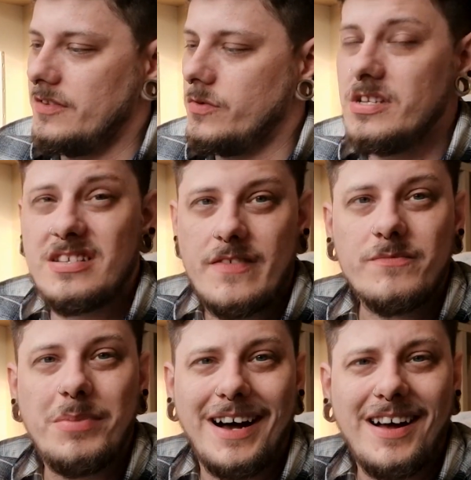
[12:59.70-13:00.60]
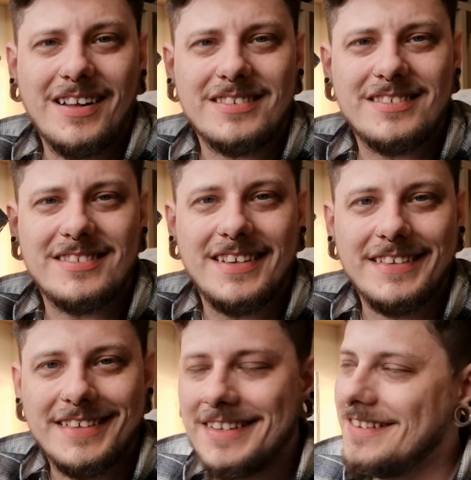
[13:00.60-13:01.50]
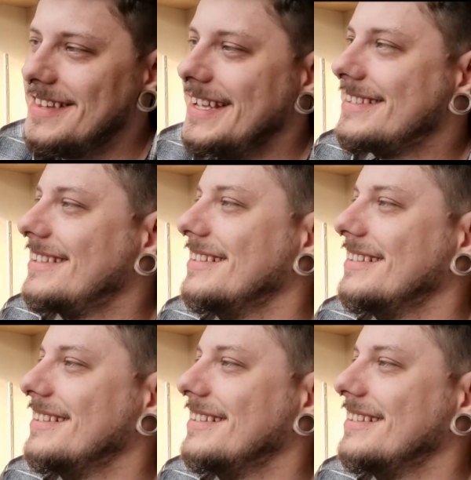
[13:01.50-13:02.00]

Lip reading: 27 parts. This